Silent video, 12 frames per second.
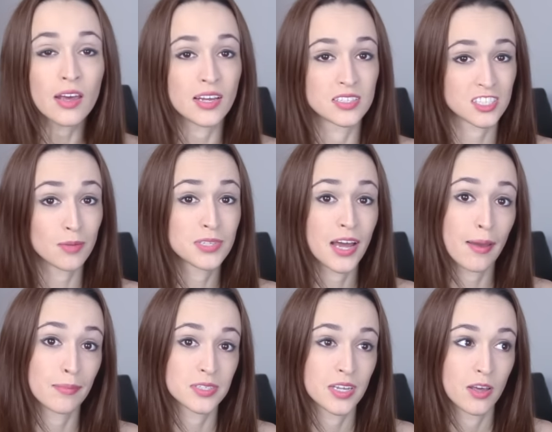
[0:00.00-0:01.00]
And
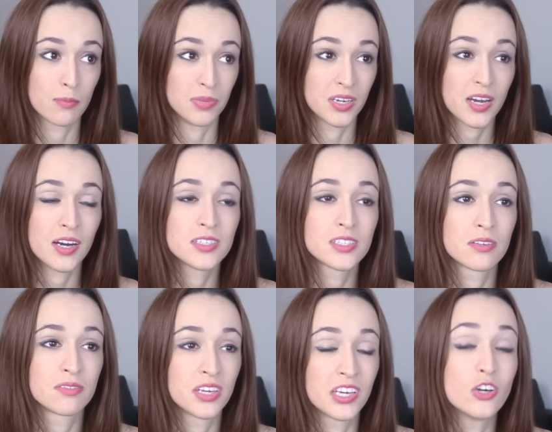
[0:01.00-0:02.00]
sometimes, because
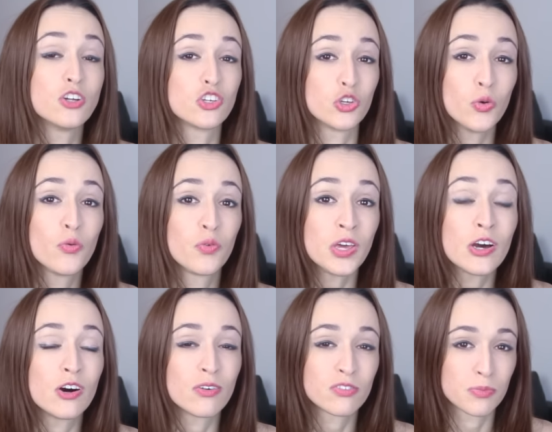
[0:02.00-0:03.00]
of the guilt you
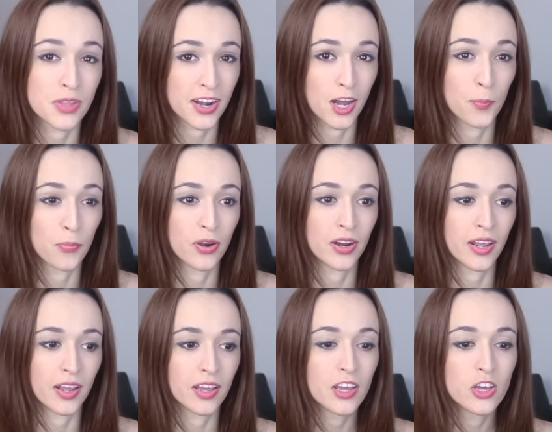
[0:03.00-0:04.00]
feel from that
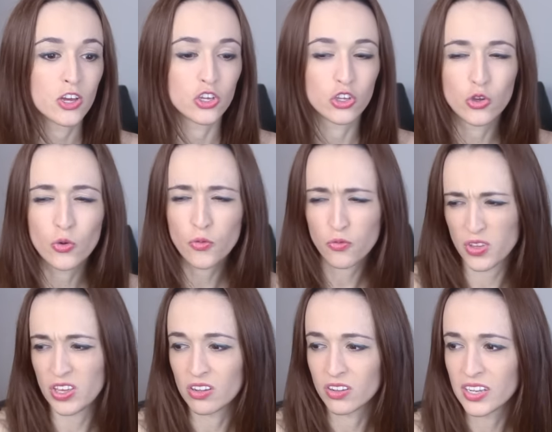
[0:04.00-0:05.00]
upbringing, you
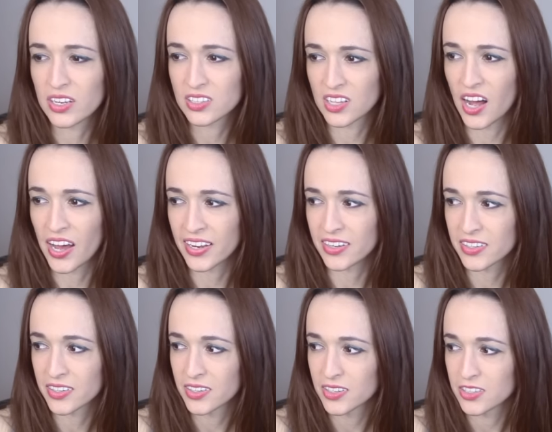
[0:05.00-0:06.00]
feel
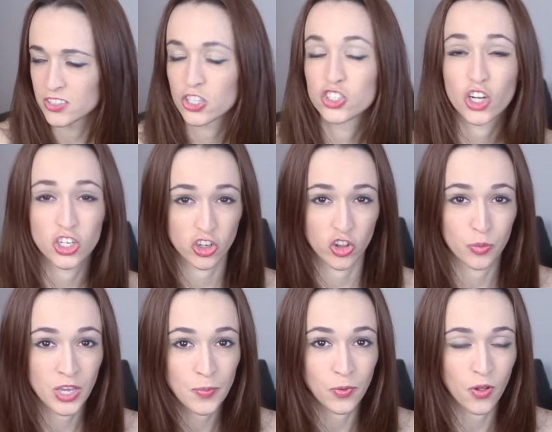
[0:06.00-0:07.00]
inclined to judge other
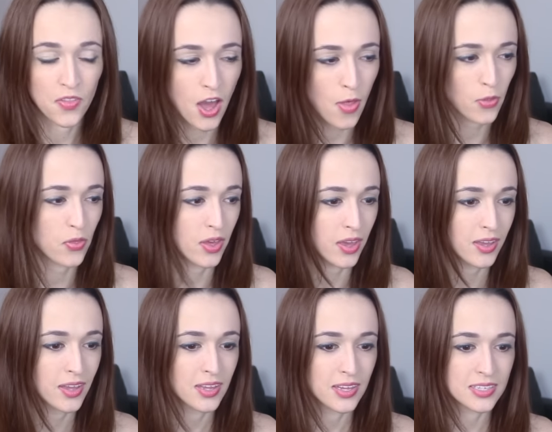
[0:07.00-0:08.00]
people. And the other
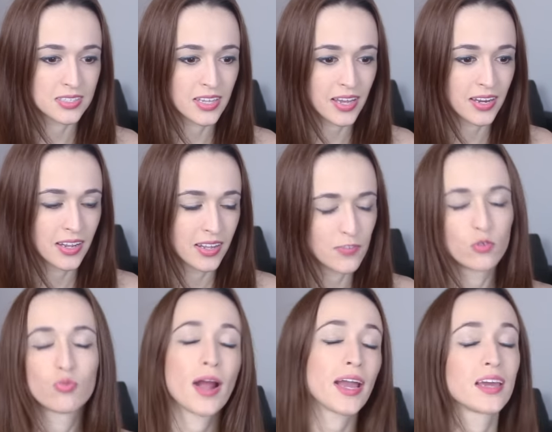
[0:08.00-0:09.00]
thing is that if
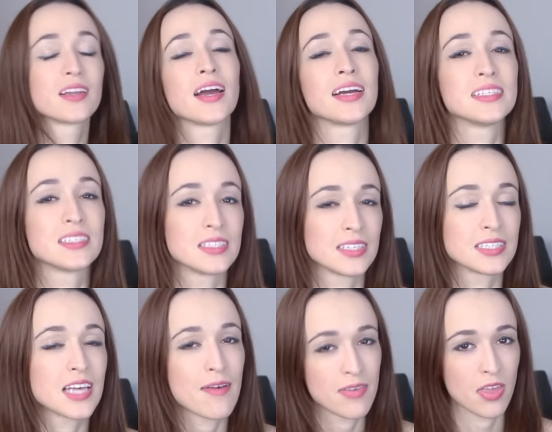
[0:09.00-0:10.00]
you recognize that
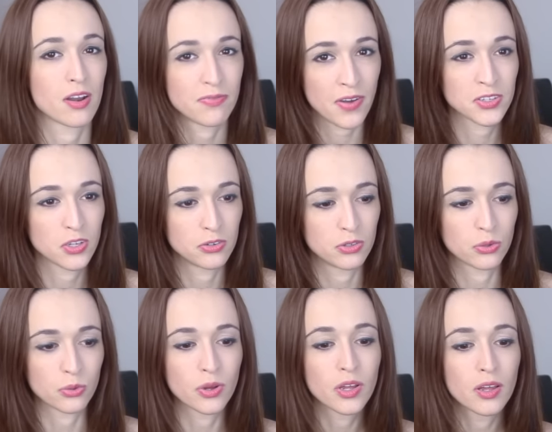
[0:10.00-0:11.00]
it's having that effect on
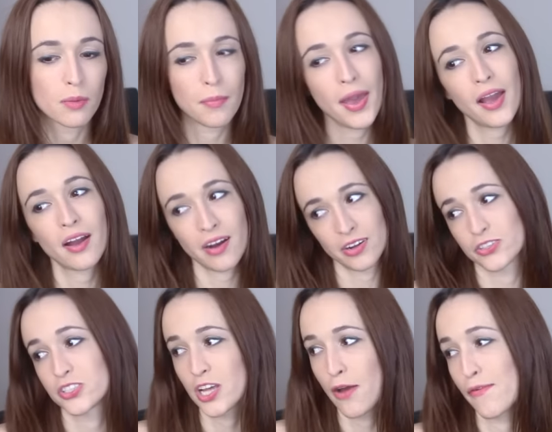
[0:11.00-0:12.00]
you, make a
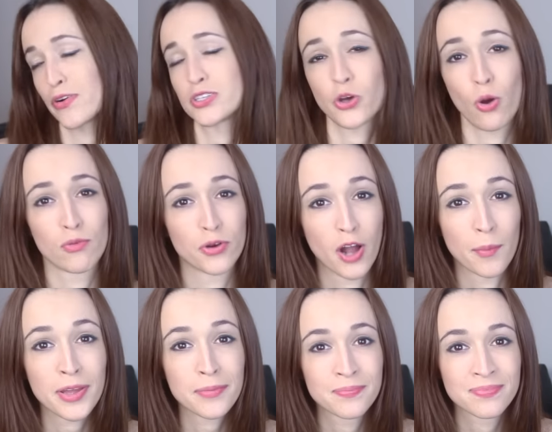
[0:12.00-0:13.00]
conscious effort to
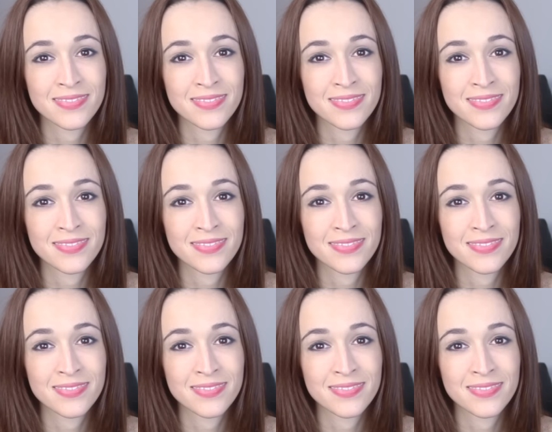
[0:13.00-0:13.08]
overcome it.